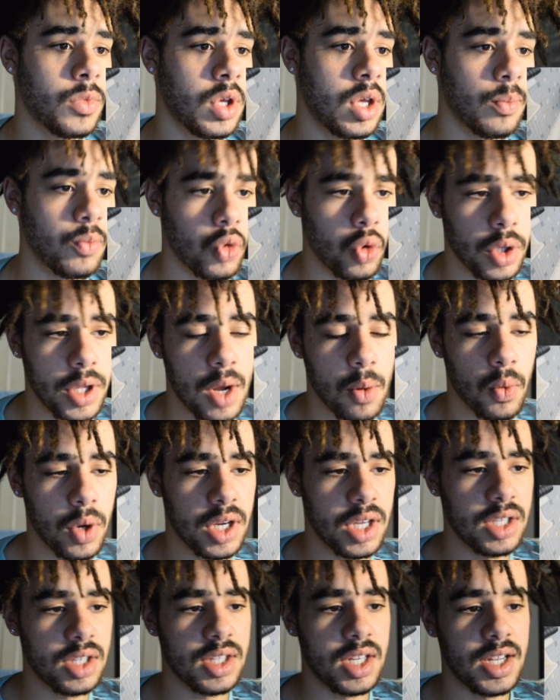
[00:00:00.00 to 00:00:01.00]
I'm doing that
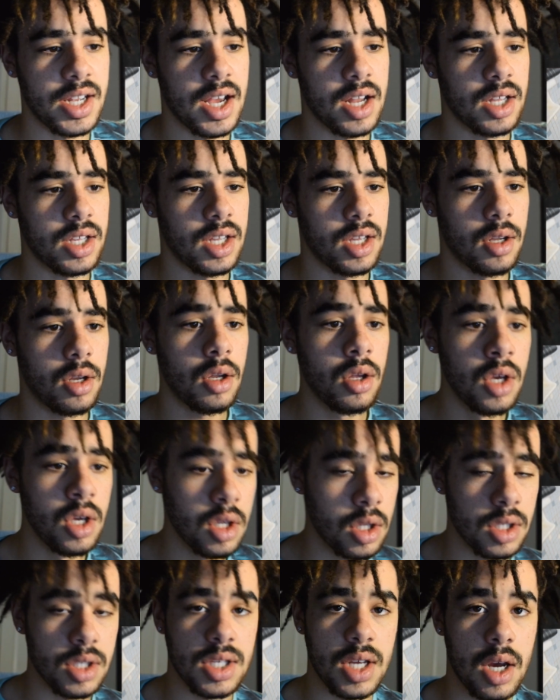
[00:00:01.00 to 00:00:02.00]
wringing thing out again.
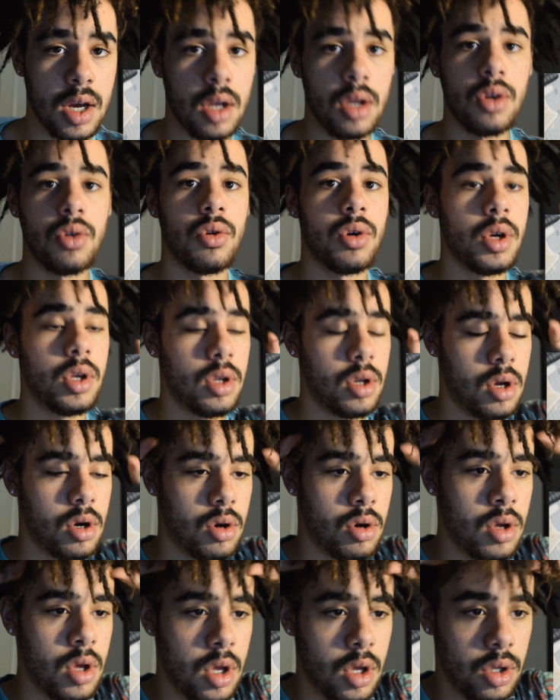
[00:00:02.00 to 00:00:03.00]
This is how I do it,
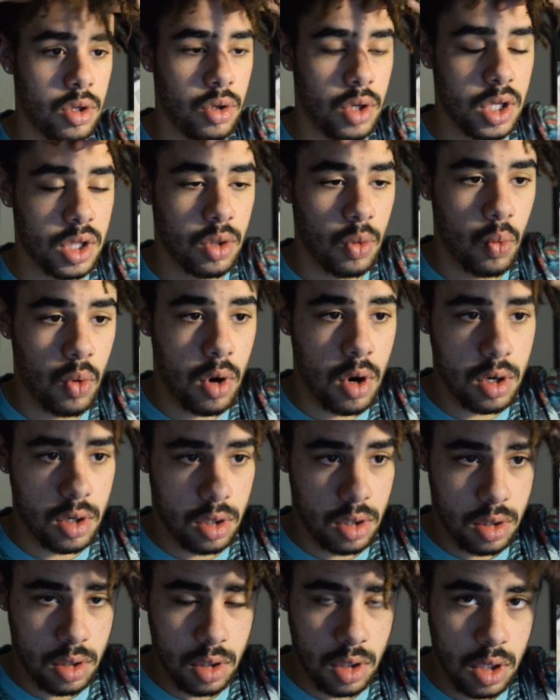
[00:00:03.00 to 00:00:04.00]
You get the
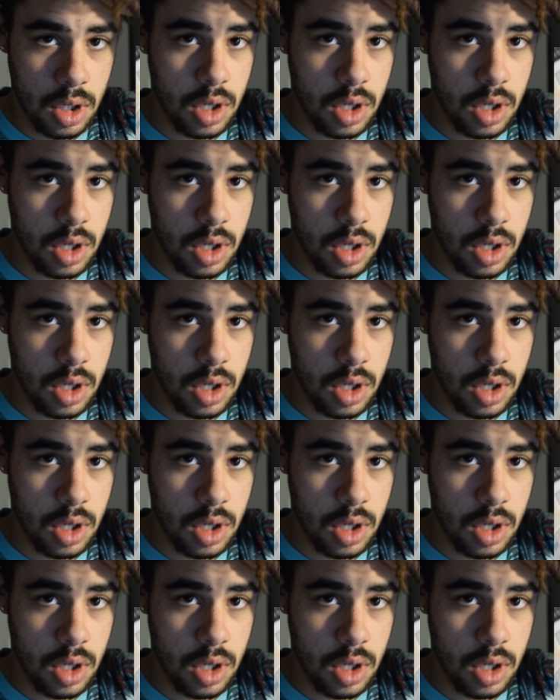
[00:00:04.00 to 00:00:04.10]
water,